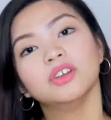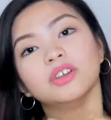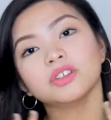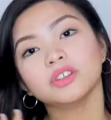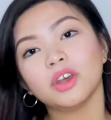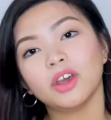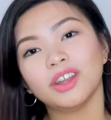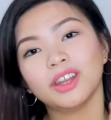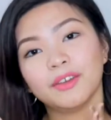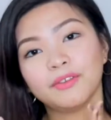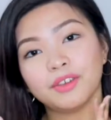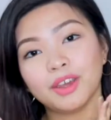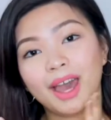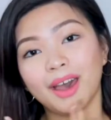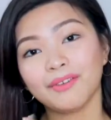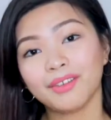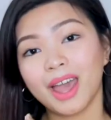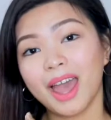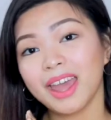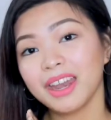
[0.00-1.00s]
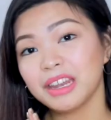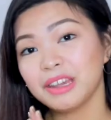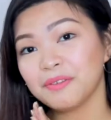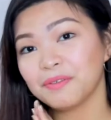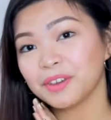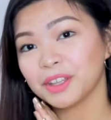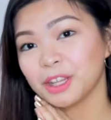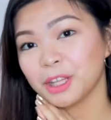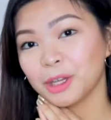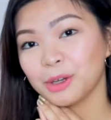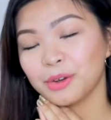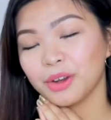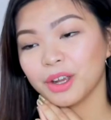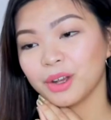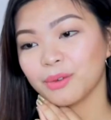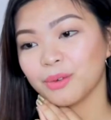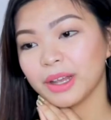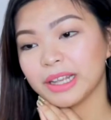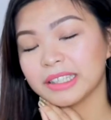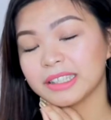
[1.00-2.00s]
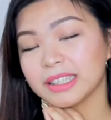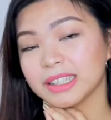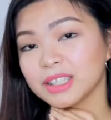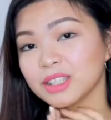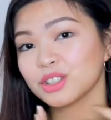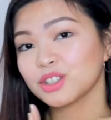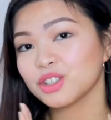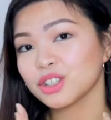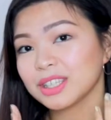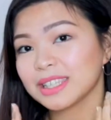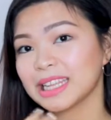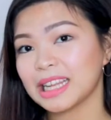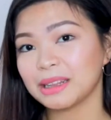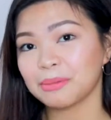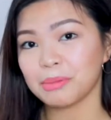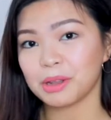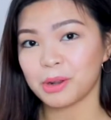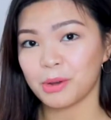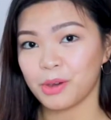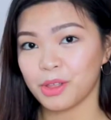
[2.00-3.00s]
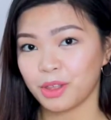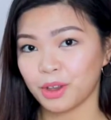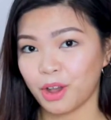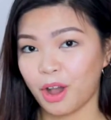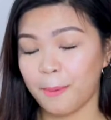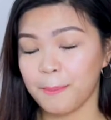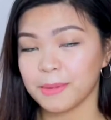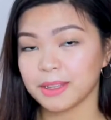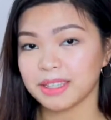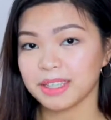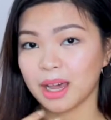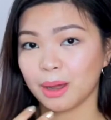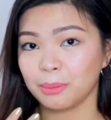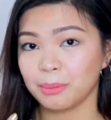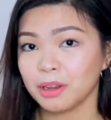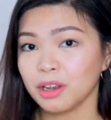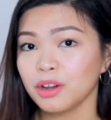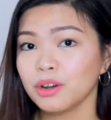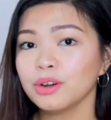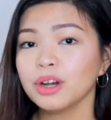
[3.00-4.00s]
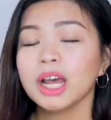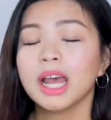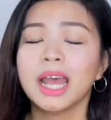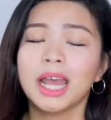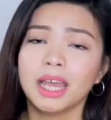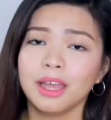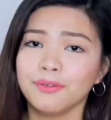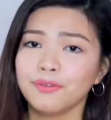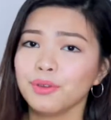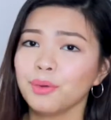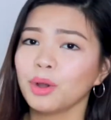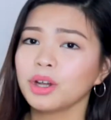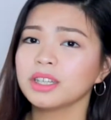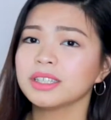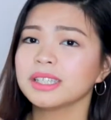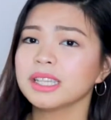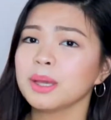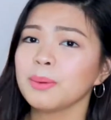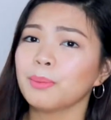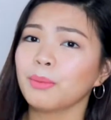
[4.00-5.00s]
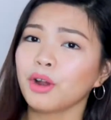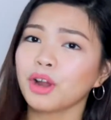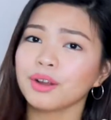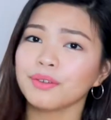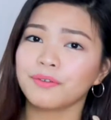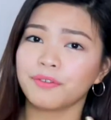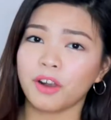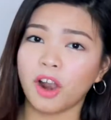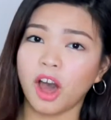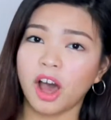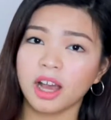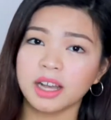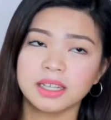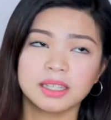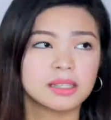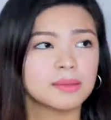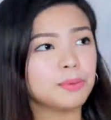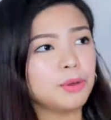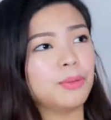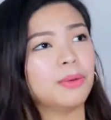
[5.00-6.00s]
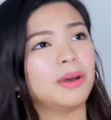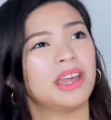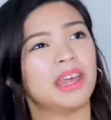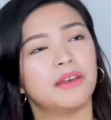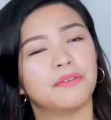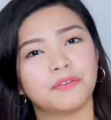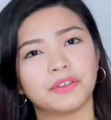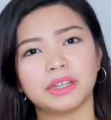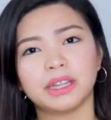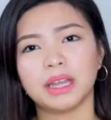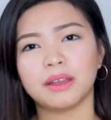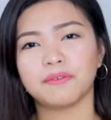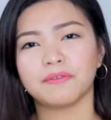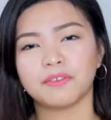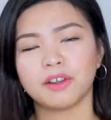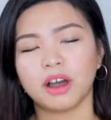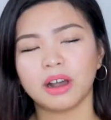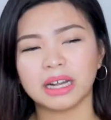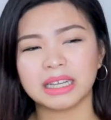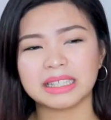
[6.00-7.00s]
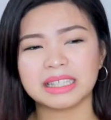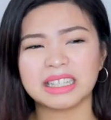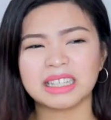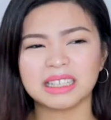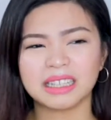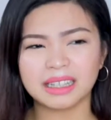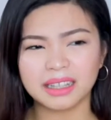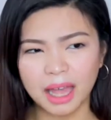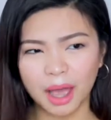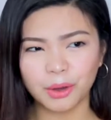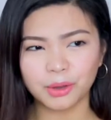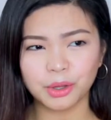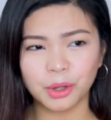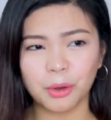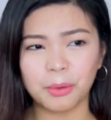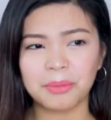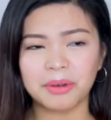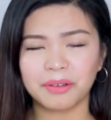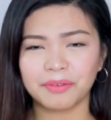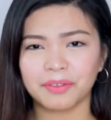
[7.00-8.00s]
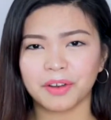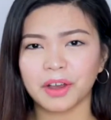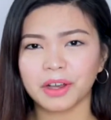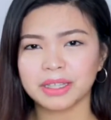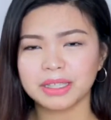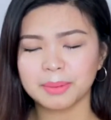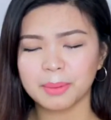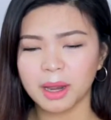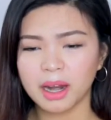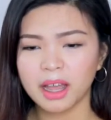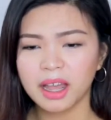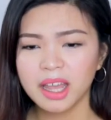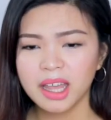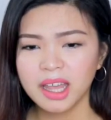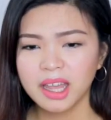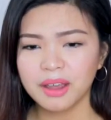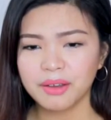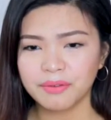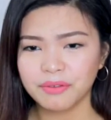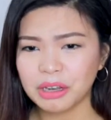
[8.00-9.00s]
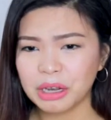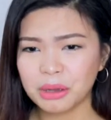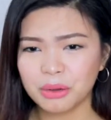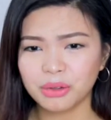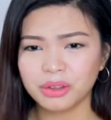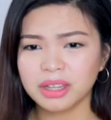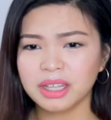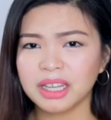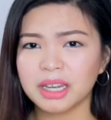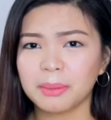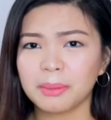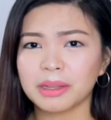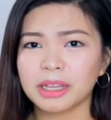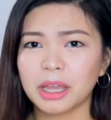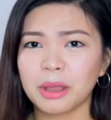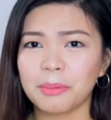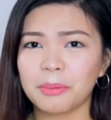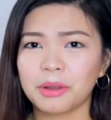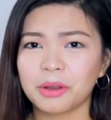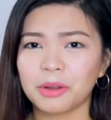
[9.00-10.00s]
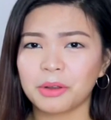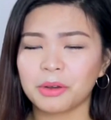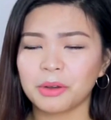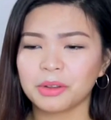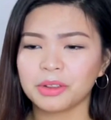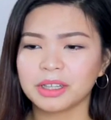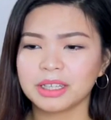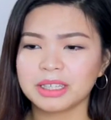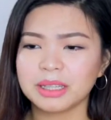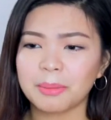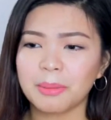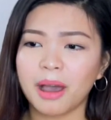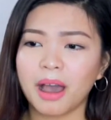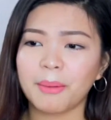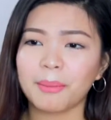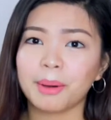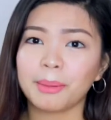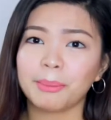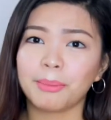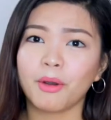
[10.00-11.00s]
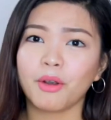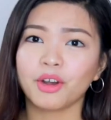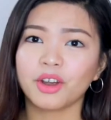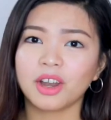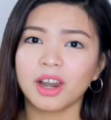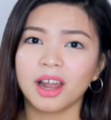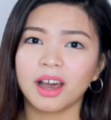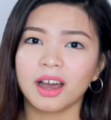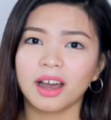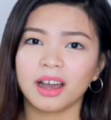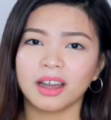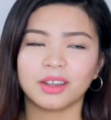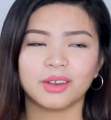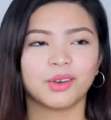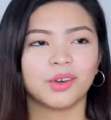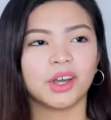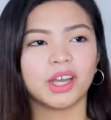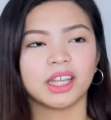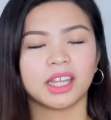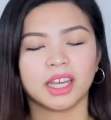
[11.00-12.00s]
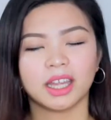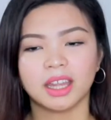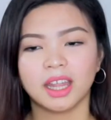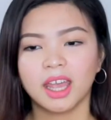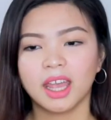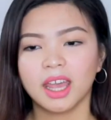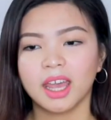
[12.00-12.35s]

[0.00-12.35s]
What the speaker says: So, and if you have any video requests, just let me know in the comments down below. If you wanna see more vlogs, yung mga everyday vlog, kasi natatakot ako mag-vlog, kasi parang, feeling ko hindi naman kayo manonood, kasi baka mag-bore lang kayo, ganyan.